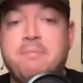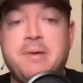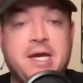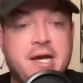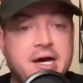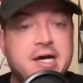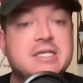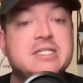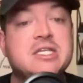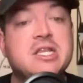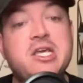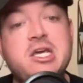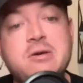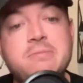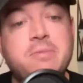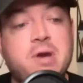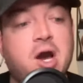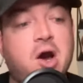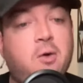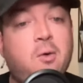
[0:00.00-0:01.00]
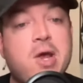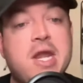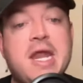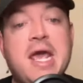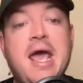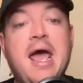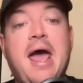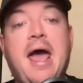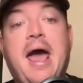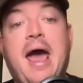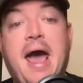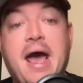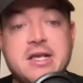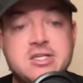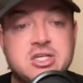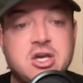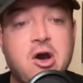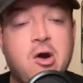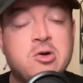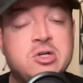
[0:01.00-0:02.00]
because Liam Coen
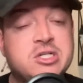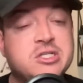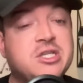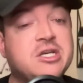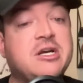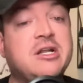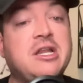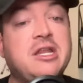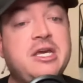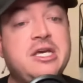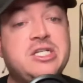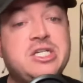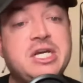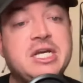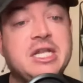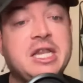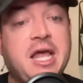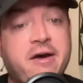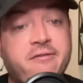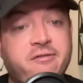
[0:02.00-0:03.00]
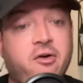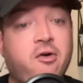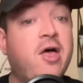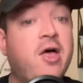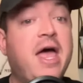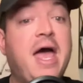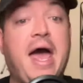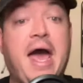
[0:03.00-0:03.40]
has coached at the collegiate level,